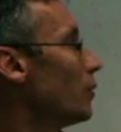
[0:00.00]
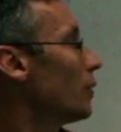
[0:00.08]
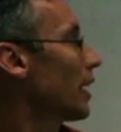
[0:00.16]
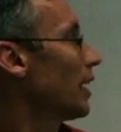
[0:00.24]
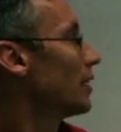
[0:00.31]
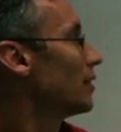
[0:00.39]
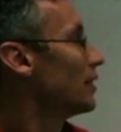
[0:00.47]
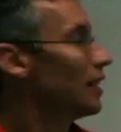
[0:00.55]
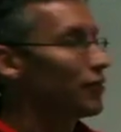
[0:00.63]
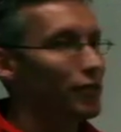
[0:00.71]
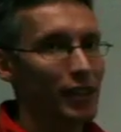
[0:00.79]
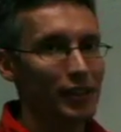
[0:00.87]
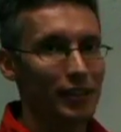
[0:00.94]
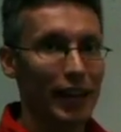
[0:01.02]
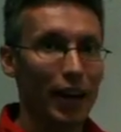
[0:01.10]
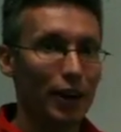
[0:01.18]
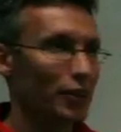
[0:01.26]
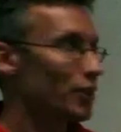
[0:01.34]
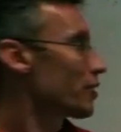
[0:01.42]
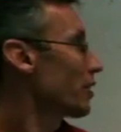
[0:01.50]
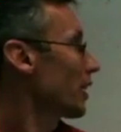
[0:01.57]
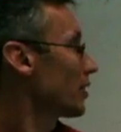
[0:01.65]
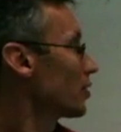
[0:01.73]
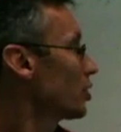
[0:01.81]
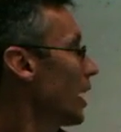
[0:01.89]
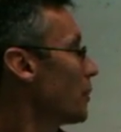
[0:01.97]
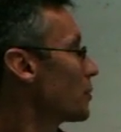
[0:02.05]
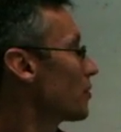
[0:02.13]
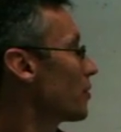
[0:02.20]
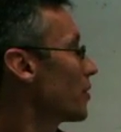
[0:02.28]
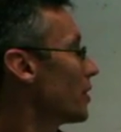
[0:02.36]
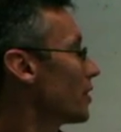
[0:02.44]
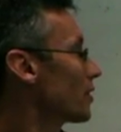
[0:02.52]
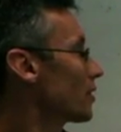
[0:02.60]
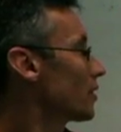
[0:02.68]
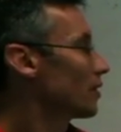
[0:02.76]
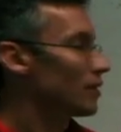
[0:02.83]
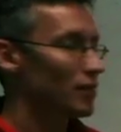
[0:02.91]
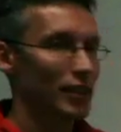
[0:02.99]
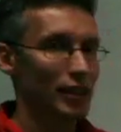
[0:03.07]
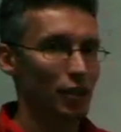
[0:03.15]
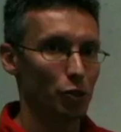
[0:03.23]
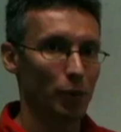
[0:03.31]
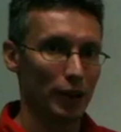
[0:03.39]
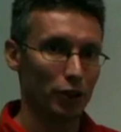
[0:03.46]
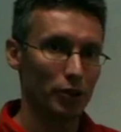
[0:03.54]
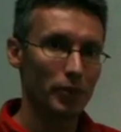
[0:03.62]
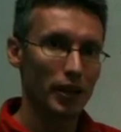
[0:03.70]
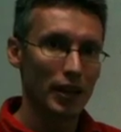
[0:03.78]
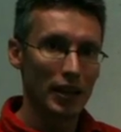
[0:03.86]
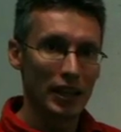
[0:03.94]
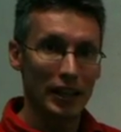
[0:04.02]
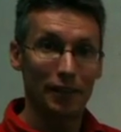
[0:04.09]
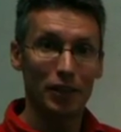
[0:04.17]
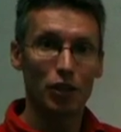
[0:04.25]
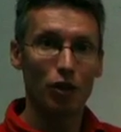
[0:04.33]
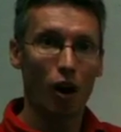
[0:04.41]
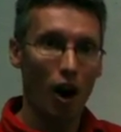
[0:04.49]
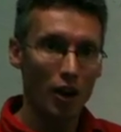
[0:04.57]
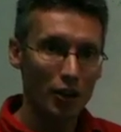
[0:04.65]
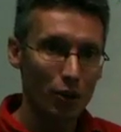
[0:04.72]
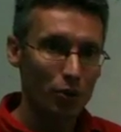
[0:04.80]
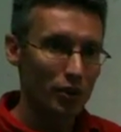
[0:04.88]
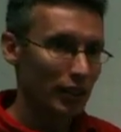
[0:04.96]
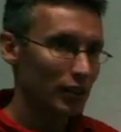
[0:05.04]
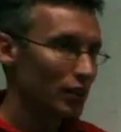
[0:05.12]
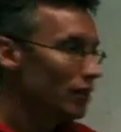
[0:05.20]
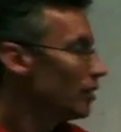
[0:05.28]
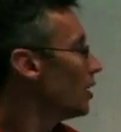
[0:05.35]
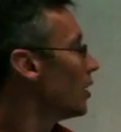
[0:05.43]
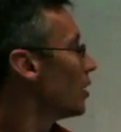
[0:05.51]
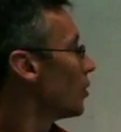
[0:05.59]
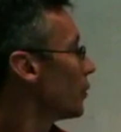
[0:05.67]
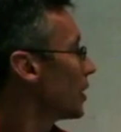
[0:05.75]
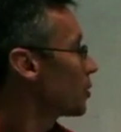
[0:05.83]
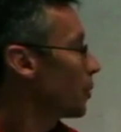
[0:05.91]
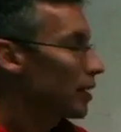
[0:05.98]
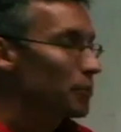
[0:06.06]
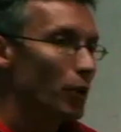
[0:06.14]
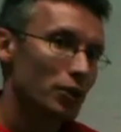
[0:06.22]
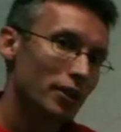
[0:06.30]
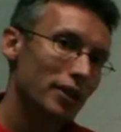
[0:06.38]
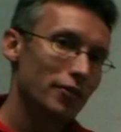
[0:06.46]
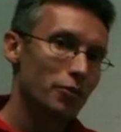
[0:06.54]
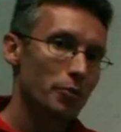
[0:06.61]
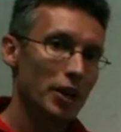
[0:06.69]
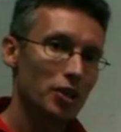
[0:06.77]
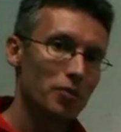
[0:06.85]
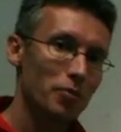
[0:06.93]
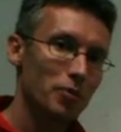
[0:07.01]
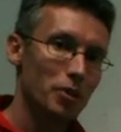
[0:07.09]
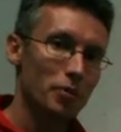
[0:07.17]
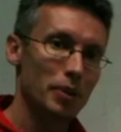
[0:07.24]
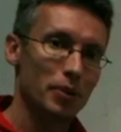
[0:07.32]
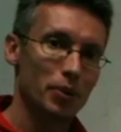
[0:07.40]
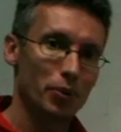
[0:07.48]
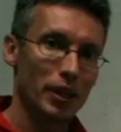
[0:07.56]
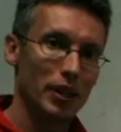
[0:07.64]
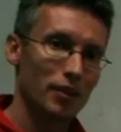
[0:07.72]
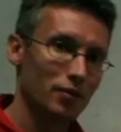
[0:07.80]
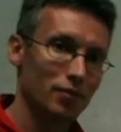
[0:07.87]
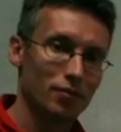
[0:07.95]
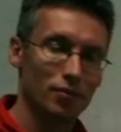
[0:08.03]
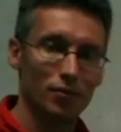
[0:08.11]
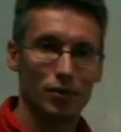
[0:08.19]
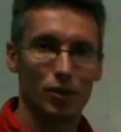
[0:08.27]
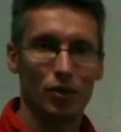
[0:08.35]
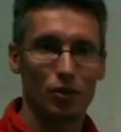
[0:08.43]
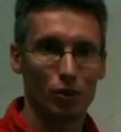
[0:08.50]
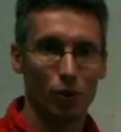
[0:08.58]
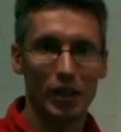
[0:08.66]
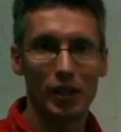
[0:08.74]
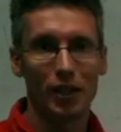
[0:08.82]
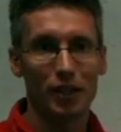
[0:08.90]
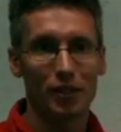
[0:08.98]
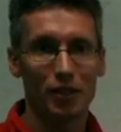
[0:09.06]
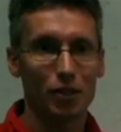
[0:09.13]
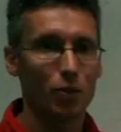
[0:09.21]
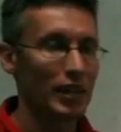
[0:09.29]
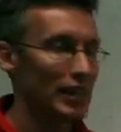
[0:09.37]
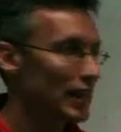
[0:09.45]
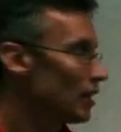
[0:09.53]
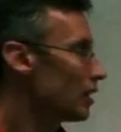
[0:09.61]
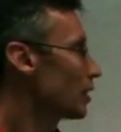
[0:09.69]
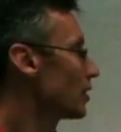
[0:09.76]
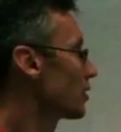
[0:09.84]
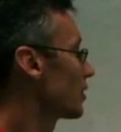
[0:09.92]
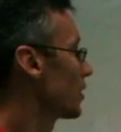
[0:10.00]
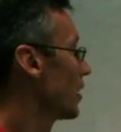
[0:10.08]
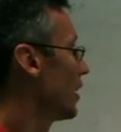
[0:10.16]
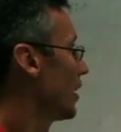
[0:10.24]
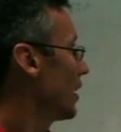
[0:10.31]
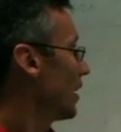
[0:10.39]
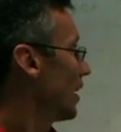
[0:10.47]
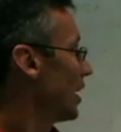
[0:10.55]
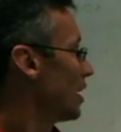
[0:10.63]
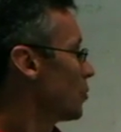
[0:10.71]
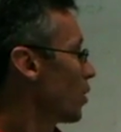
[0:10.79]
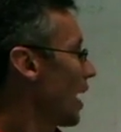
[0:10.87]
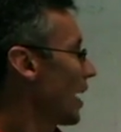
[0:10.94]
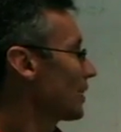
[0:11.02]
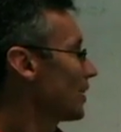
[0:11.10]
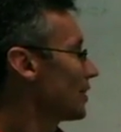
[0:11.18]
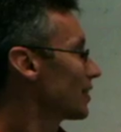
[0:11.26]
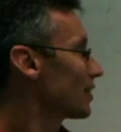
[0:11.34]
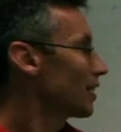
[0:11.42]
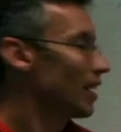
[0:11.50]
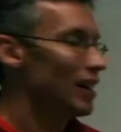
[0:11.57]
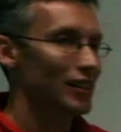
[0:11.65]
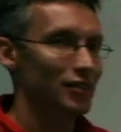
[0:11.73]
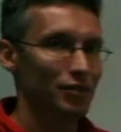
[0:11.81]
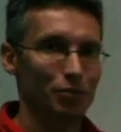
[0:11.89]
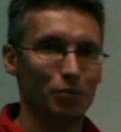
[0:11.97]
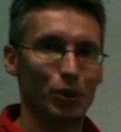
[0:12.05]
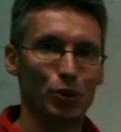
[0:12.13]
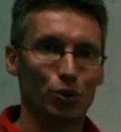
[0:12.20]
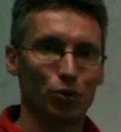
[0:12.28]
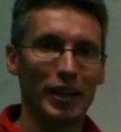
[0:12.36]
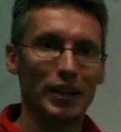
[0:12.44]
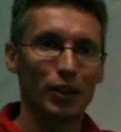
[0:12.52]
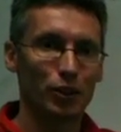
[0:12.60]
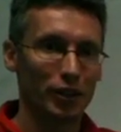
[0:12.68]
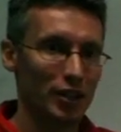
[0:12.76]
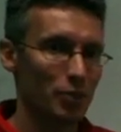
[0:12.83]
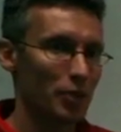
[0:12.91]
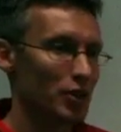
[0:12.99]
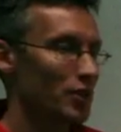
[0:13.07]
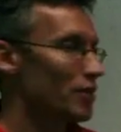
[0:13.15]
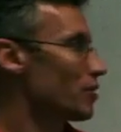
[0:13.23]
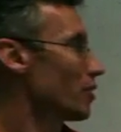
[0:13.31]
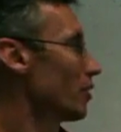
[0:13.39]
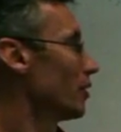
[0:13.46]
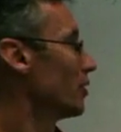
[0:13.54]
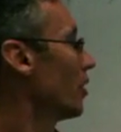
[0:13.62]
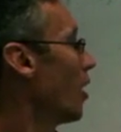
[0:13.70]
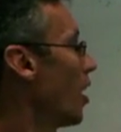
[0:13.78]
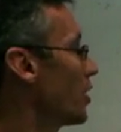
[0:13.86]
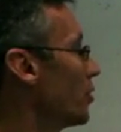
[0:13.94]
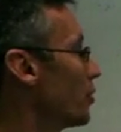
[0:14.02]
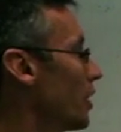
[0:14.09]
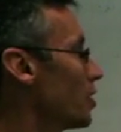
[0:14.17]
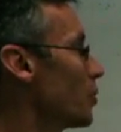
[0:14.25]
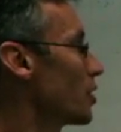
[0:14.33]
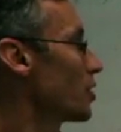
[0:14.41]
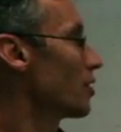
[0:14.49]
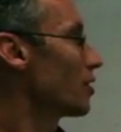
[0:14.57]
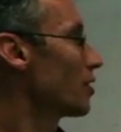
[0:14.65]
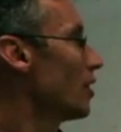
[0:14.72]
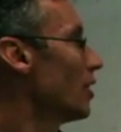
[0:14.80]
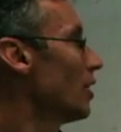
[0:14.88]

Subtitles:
we'll get different characteristic shapes for this signal spectrum. If it's an audio signal, we expect most of the information to be between 20 hertz and 20 kilohertz. And in practice, most radio transmissions or audio transmissions